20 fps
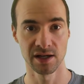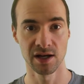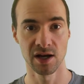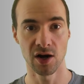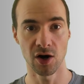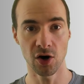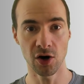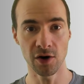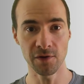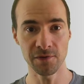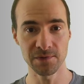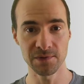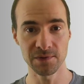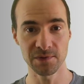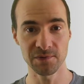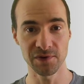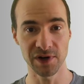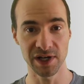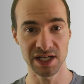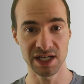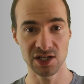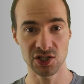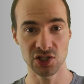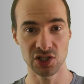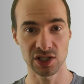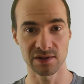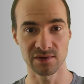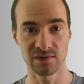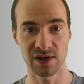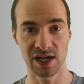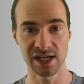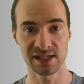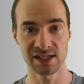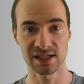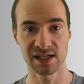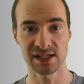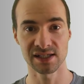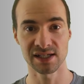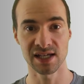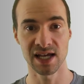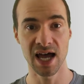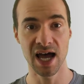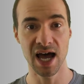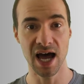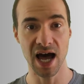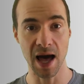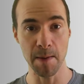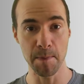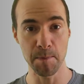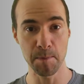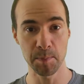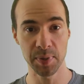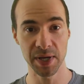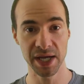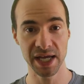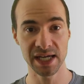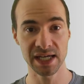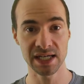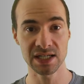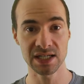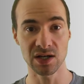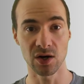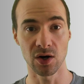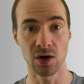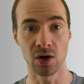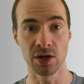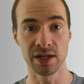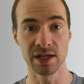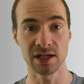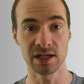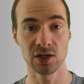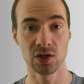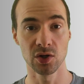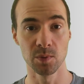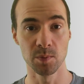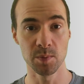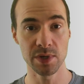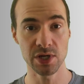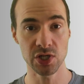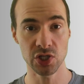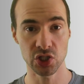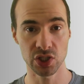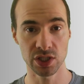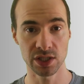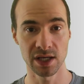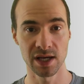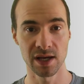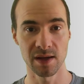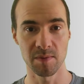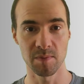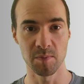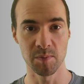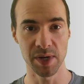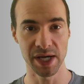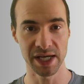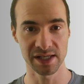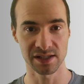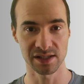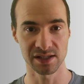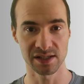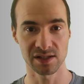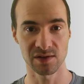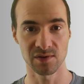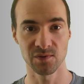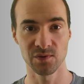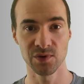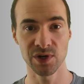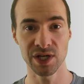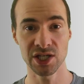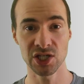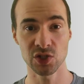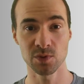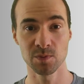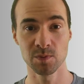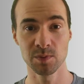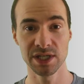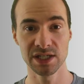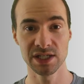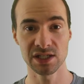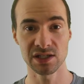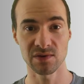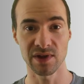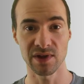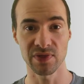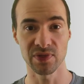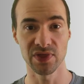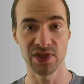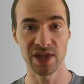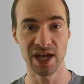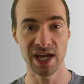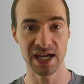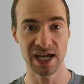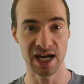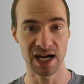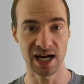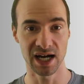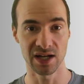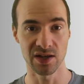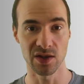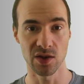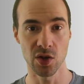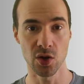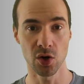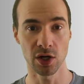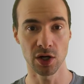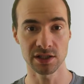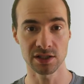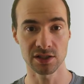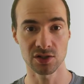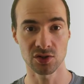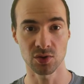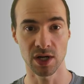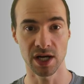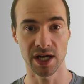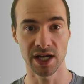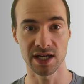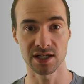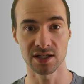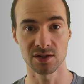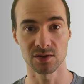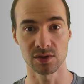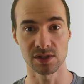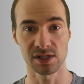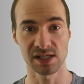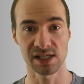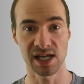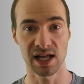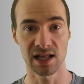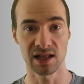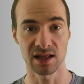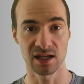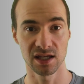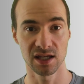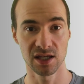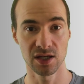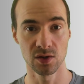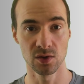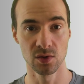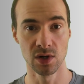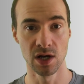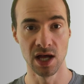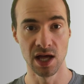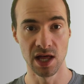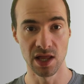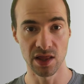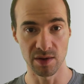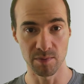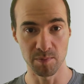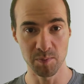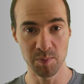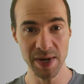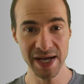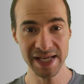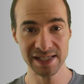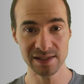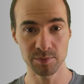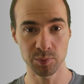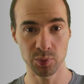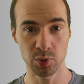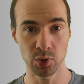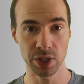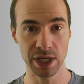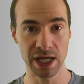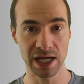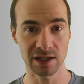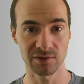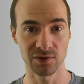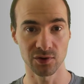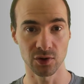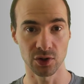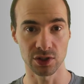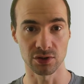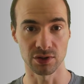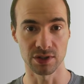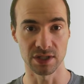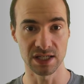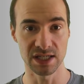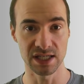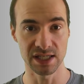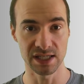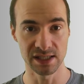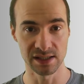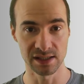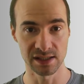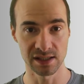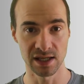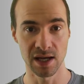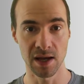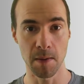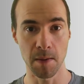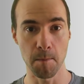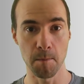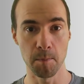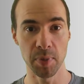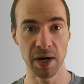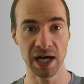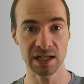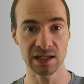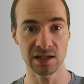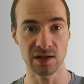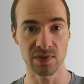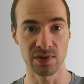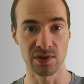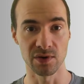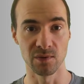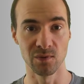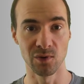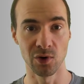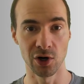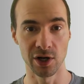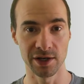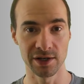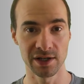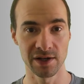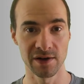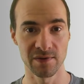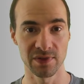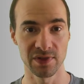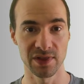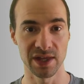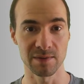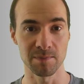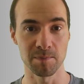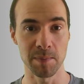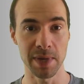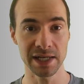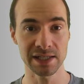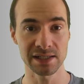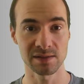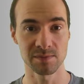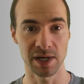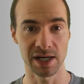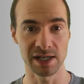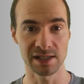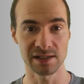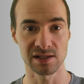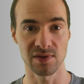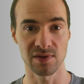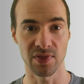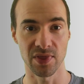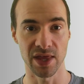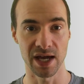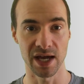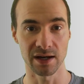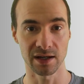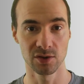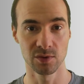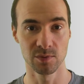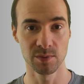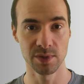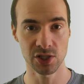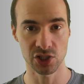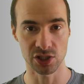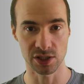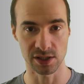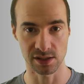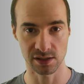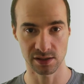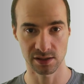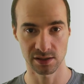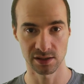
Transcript: Often financial advisors are paid on a commission basis, which means that they are not trying to sell you the best product for your needs, but the one that maximizes their commissions.